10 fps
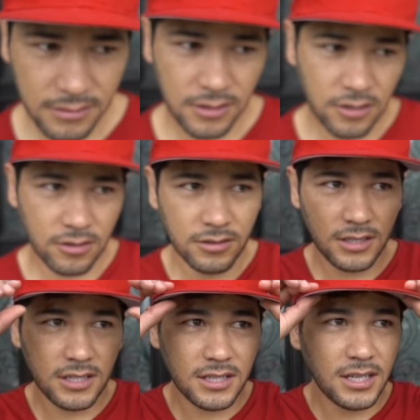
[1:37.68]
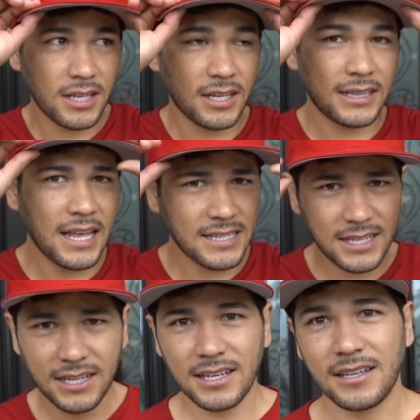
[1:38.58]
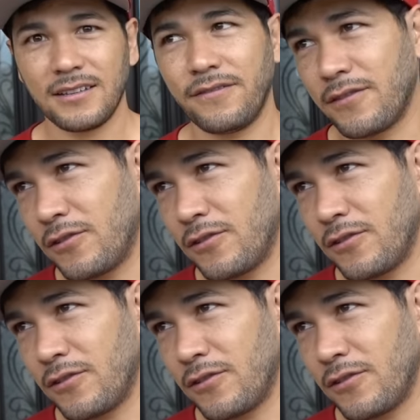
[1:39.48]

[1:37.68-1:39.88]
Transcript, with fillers: You know, this is like a classic, of